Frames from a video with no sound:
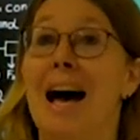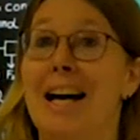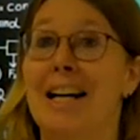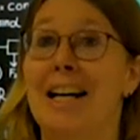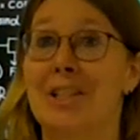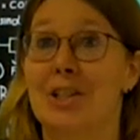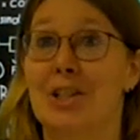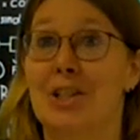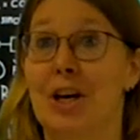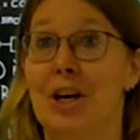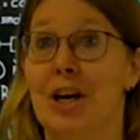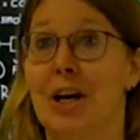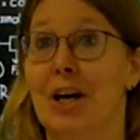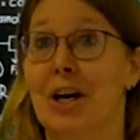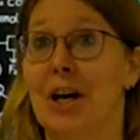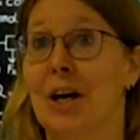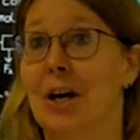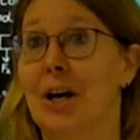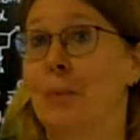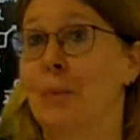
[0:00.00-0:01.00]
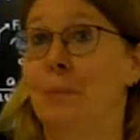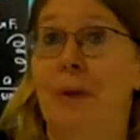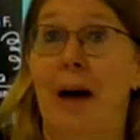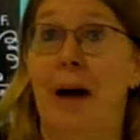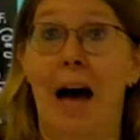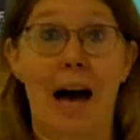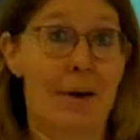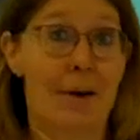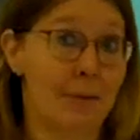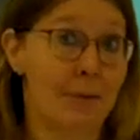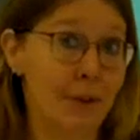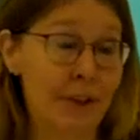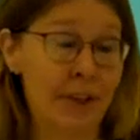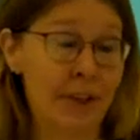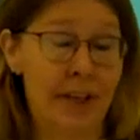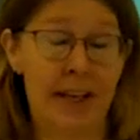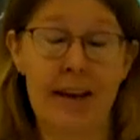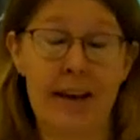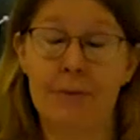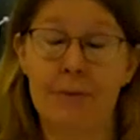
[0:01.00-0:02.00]
And I've
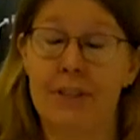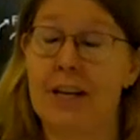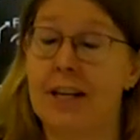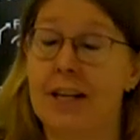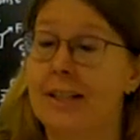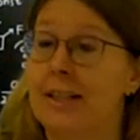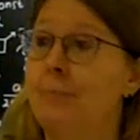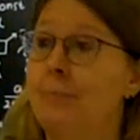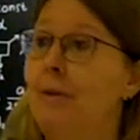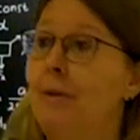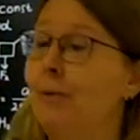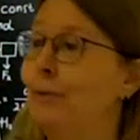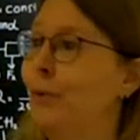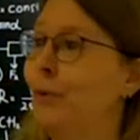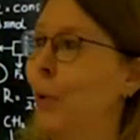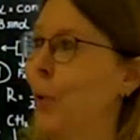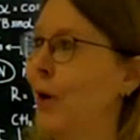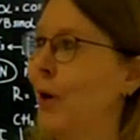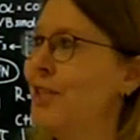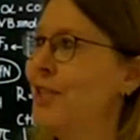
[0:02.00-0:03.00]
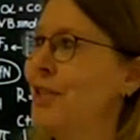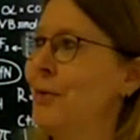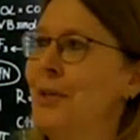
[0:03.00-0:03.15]
never done it before,